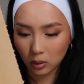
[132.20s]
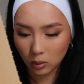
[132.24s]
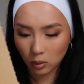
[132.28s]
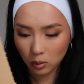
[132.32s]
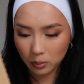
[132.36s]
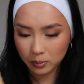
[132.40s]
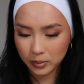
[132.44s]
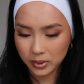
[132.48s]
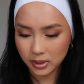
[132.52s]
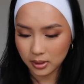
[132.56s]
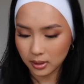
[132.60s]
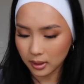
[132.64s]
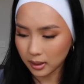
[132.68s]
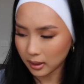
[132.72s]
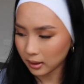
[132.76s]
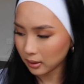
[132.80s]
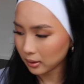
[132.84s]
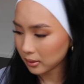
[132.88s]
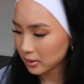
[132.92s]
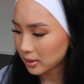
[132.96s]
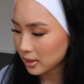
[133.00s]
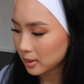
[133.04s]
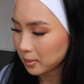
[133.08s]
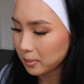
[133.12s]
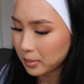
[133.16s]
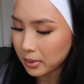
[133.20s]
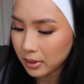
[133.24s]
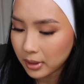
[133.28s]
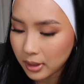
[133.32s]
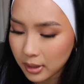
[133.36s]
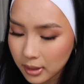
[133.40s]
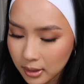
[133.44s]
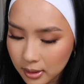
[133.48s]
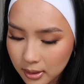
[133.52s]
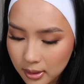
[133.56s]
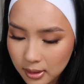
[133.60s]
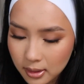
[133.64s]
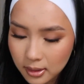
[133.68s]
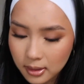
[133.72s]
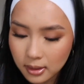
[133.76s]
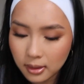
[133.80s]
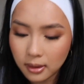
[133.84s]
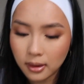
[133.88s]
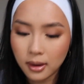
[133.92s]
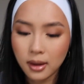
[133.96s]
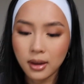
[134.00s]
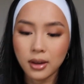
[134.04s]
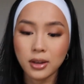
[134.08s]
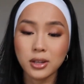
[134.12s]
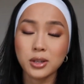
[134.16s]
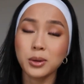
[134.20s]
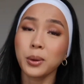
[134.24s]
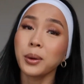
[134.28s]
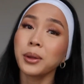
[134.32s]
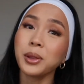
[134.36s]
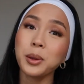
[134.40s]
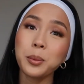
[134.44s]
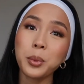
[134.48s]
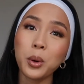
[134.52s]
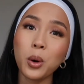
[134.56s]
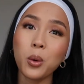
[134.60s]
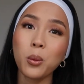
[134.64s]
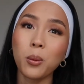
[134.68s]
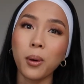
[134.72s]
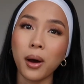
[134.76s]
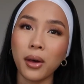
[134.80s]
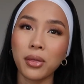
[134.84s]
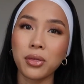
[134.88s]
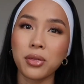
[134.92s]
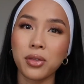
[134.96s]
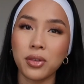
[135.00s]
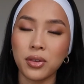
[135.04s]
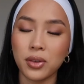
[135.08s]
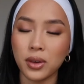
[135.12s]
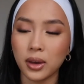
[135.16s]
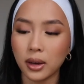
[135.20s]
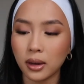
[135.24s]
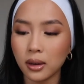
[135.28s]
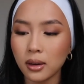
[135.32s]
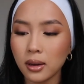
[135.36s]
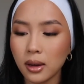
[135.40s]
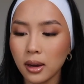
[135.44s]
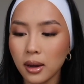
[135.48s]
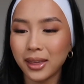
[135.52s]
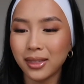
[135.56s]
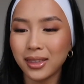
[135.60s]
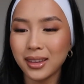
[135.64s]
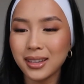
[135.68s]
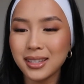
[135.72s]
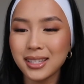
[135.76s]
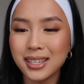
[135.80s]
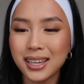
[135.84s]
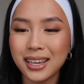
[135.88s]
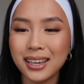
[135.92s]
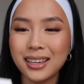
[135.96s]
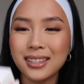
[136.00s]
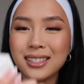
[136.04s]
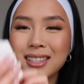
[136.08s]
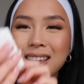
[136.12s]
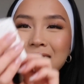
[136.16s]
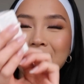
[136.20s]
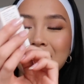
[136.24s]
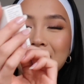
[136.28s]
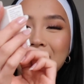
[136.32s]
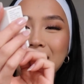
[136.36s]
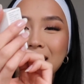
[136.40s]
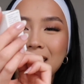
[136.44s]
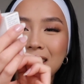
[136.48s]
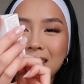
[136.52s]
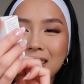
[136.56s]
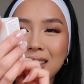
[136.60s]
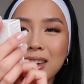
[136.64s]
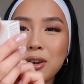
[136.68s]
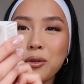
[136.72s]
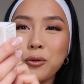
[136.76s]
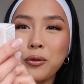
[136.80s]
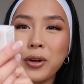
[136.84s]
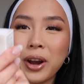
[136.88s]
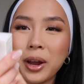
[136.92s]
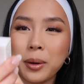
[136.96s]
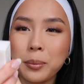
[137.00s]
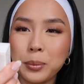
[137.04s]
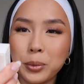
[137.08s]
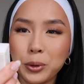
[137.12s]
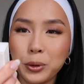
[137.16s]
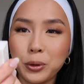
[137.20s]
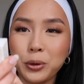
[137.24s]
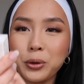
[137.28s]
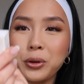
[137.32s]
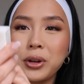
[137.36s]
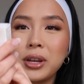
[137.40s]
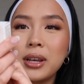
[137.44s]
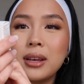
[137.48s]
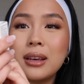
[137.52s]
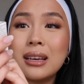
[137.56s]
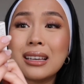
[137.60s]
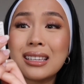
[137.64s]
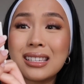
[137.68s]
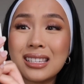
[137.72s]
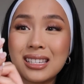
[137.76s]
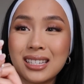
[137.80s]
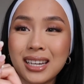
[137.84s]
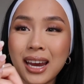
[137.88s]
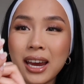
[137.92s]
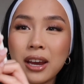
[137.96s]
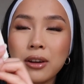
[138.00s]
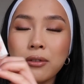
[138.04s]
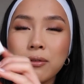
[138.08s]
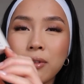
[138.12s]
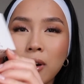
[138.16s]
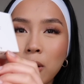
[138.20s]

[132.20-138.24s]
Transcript: Oops, there goes the product. So I only bought one thing. This is the Rare Beauty Stay